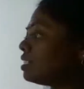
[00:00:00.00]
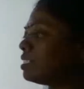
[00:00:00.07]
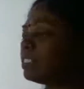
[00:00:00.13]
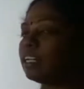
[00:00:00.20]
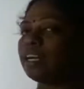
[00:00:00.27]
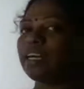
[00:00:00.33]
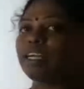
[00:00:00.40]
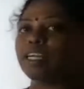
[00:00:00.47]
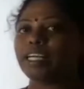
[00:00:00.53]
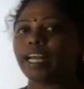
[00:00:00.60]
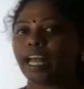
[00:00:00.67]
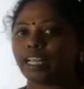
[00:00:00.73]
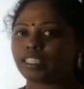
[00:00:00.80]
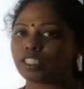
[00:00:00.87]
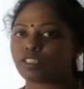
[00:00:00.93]
is the
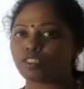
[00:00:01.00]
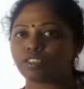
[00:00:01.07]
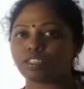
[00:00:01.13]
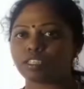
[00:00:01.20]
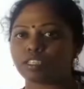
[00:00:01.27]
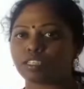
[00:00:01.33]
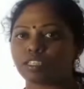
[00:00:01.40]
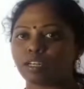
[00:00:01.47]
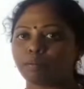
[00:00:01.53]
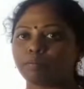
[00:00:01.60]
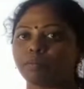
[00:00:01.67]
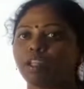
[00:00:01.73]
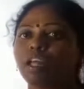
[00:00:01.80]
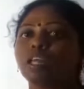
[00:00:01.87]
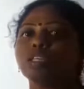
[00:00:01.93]
digestive
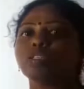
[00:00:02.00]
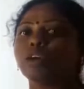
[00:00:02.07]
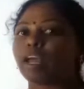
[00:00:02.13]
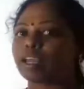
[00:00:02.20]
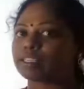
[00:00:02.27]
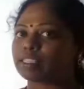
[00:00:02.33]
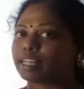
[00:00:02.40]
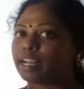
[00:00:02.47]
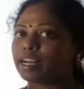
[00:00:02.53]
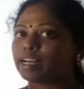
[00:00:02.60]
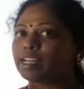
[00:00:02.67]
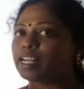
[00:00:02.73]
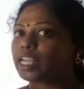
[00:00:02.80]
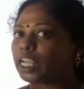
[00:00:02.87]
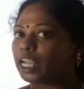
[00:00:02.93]
system. So I
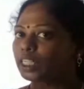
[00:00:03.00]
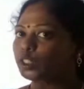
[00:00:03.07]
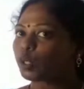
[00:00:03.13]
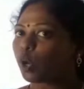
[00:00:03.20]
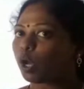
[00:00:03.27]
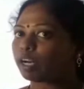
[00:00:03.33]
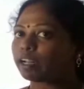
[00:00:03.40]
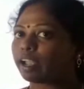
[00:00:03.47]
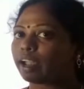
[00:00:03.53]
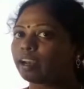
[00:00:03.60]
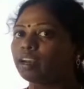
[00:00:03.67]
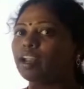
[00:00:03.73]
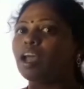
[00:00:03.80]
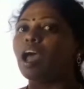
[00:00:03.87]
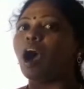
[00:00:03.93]
said each
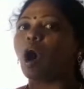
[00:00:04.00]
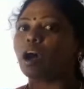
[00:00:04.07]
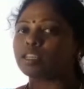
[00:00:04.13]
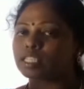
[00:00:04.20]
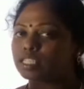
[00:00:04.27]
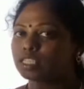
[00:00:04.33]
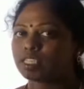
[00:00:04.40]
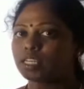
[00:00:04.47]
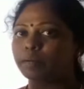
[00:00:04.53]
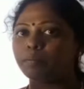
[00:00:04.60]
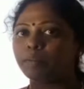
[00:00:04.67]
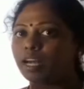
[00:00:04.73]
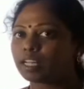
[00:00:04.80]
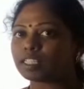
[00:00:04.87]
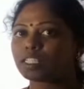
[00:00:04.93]
organ system
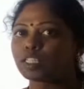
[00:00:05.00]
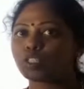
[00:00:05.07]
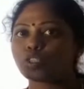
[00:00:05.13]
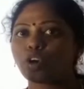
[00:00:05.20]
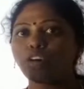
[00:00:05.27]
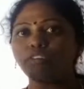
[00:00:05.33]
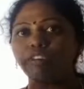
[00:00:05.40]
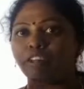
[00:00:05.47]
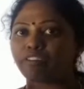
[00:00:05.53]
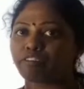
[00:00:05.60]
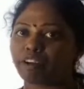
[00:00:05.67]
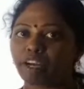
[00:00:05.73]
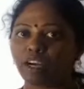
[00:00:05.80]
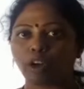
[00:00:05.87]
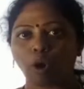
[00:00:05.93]
consists of
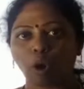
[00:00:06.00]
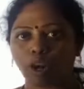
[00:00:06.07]
different